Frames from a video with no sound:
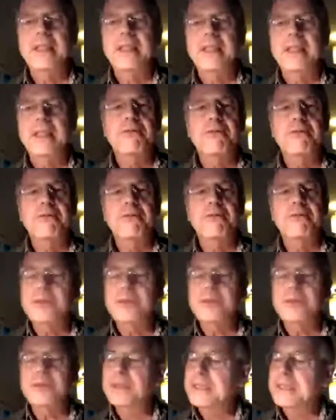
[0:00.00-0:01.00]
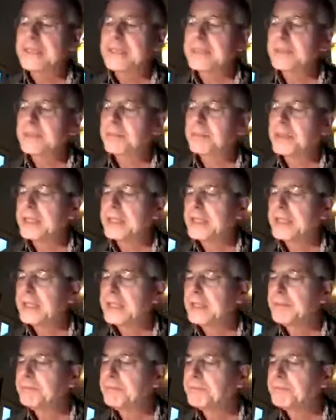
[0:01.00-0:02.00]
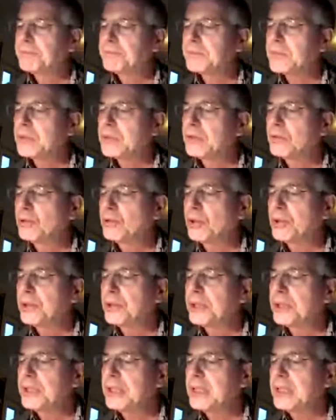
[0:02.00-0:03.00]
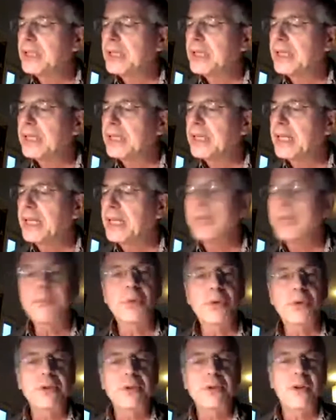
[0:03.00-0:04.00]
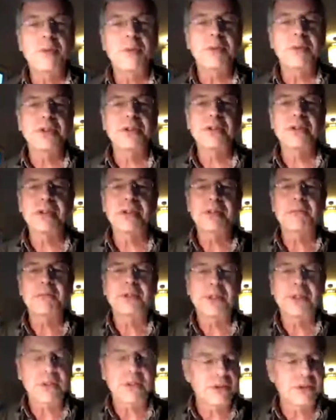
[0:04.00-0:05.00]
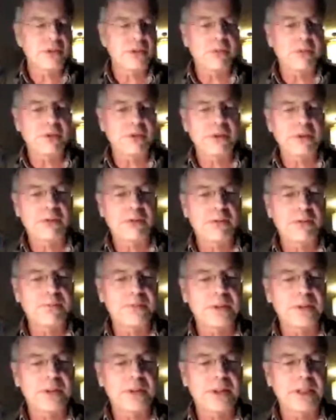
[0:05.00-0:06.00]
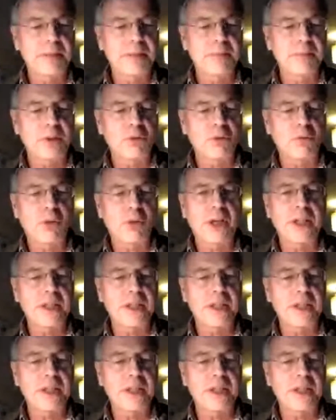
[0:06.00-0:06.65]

And the first is by Elamon. I hope I pronounced the name right,